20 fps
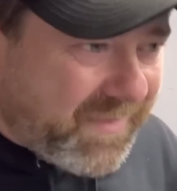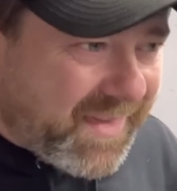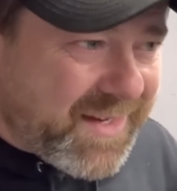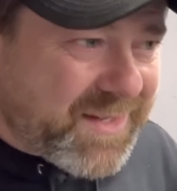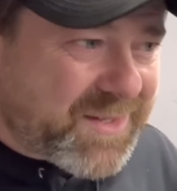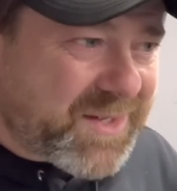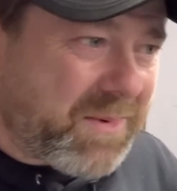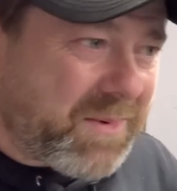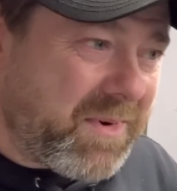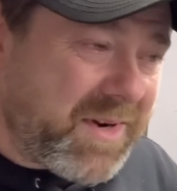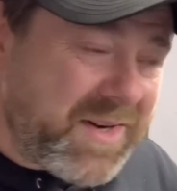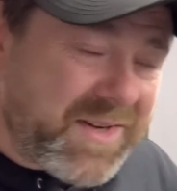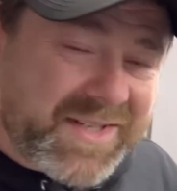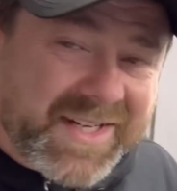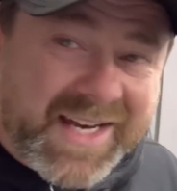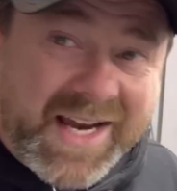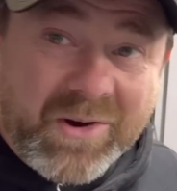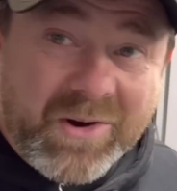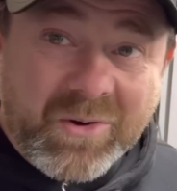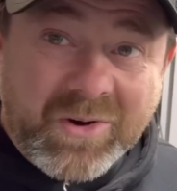So when we used to
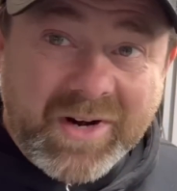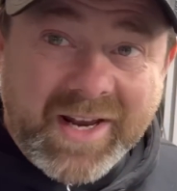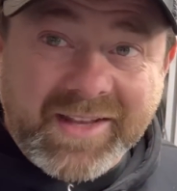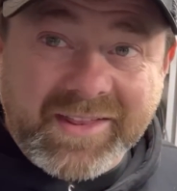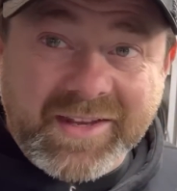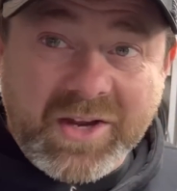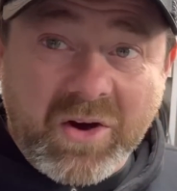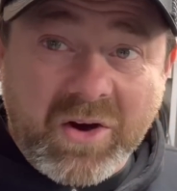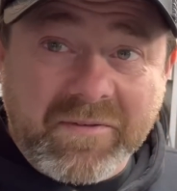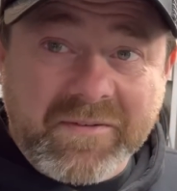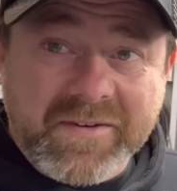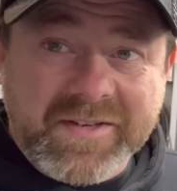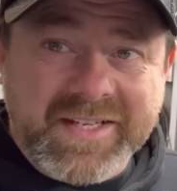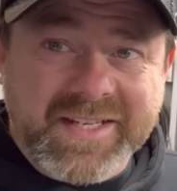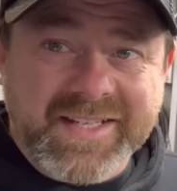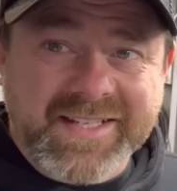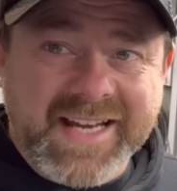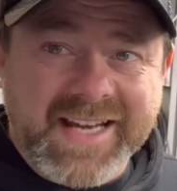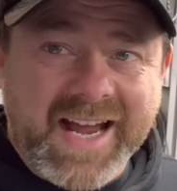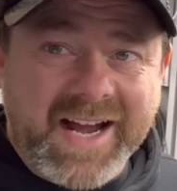get all like the
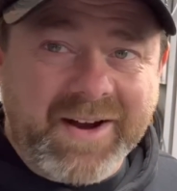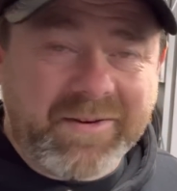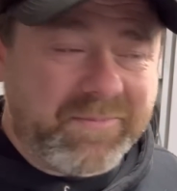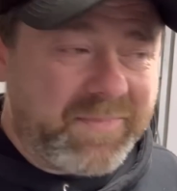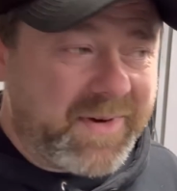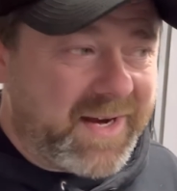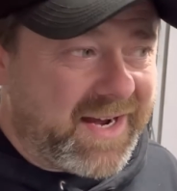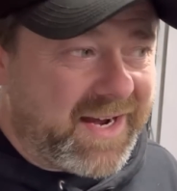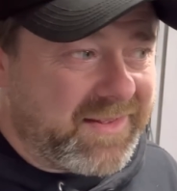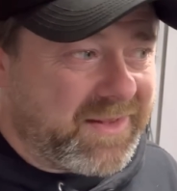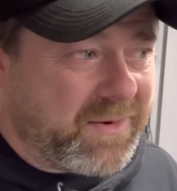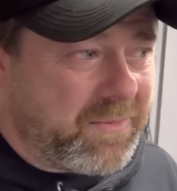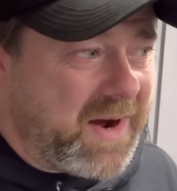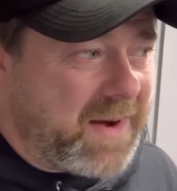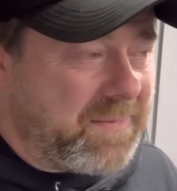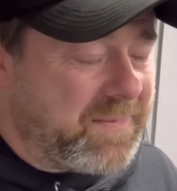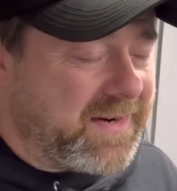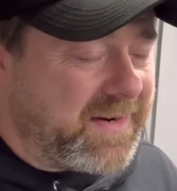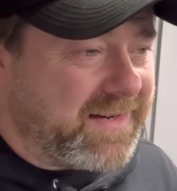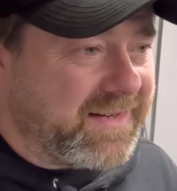officers down behind the
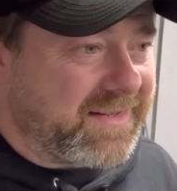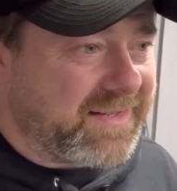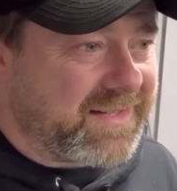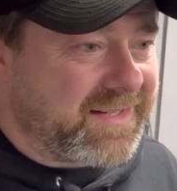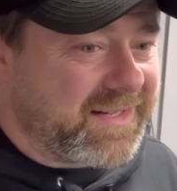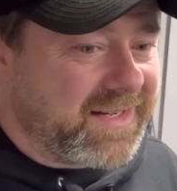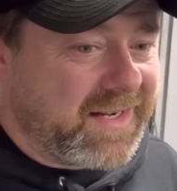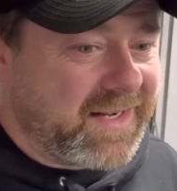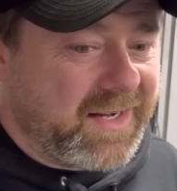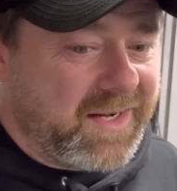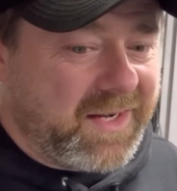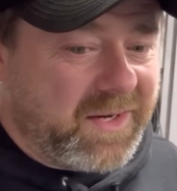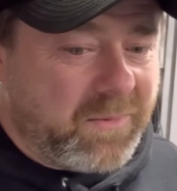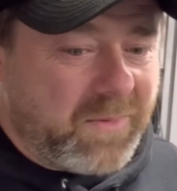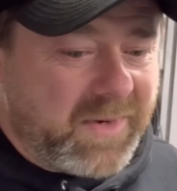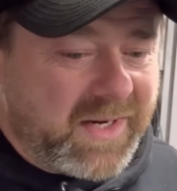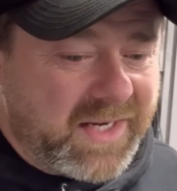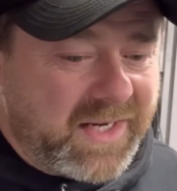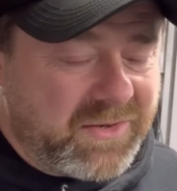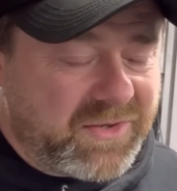weapons,
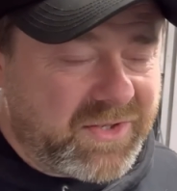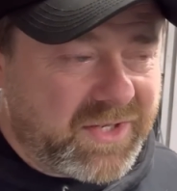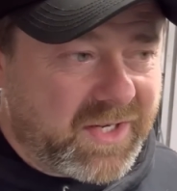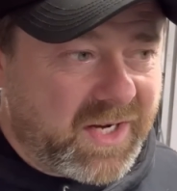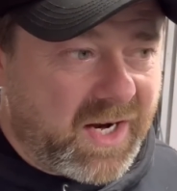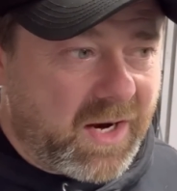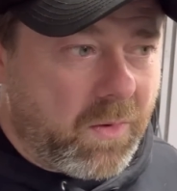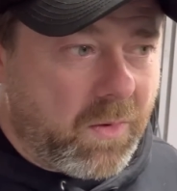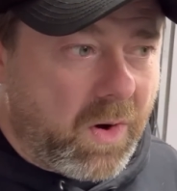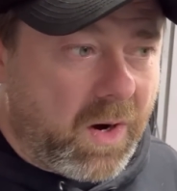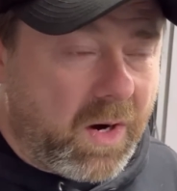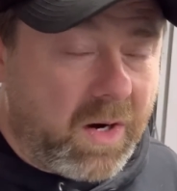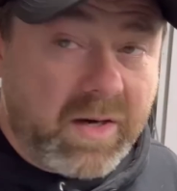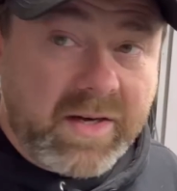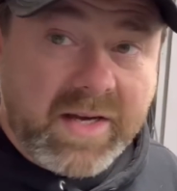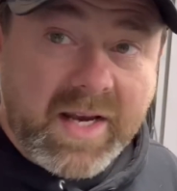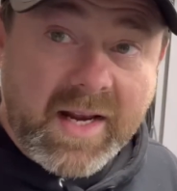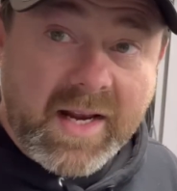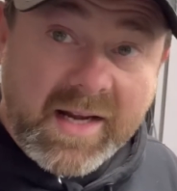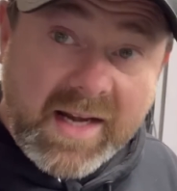we used to go on.
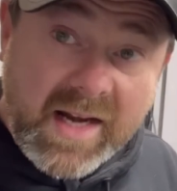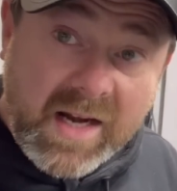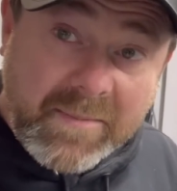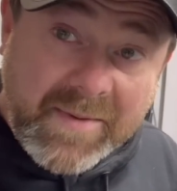Yeah, a little